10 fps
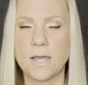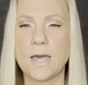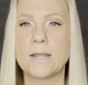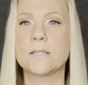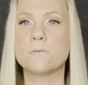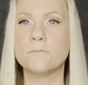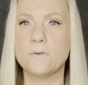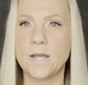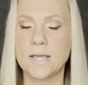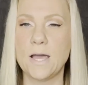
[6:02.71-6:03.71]
cut out the
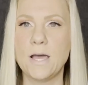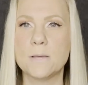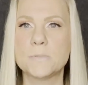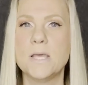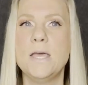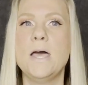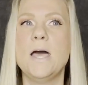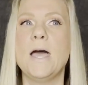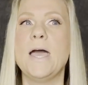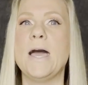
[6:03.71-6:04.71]
refined carbs,
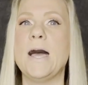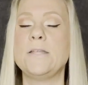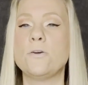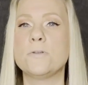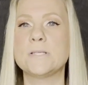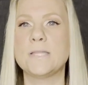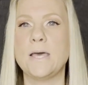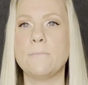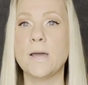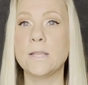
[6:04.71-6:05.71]
I noticed
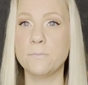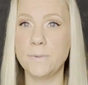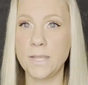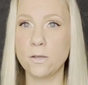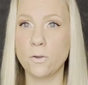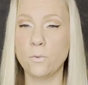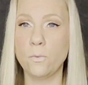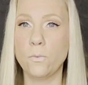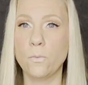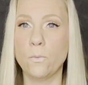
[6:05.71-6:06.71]
that my libido
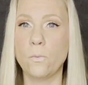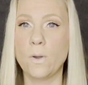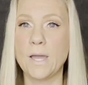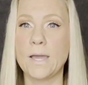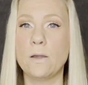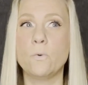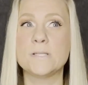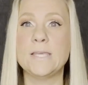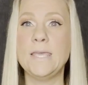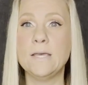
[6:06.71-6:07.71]

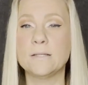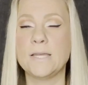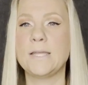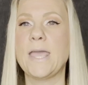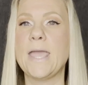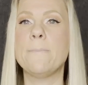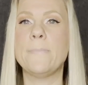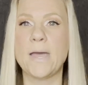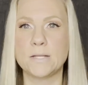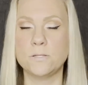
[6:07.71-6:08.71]
was healed. It came
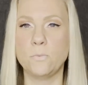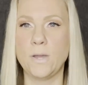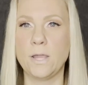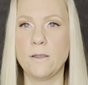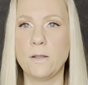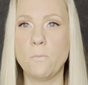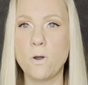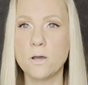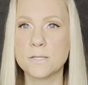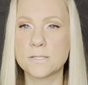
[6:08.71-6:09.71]
back to where it
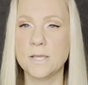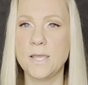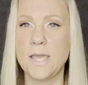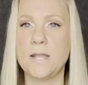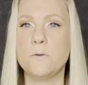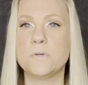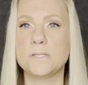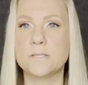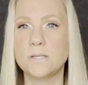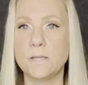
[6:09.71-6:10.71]
was, and it
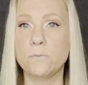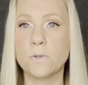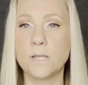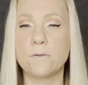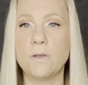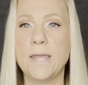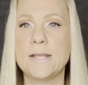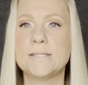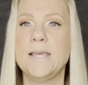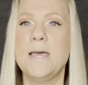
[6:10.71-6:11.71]
was really
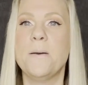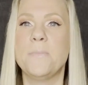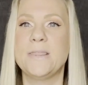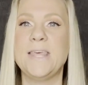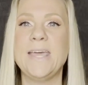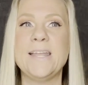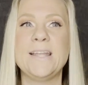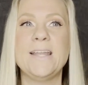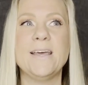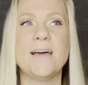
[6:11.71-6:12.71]
great. But
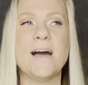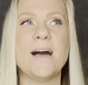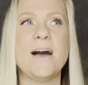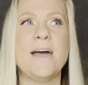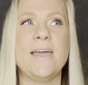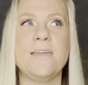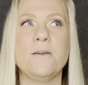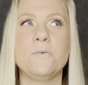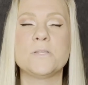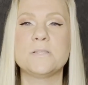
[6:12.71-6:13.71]
then I
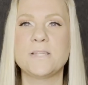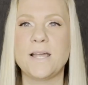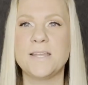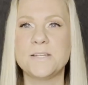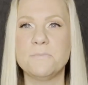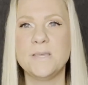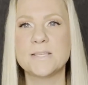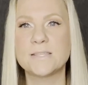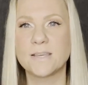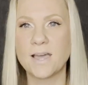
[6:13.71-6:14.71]
started to
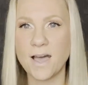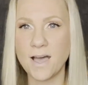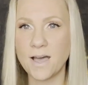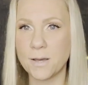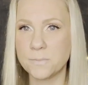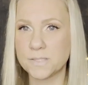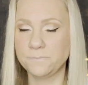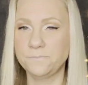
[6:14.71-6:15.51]
miss the carbs,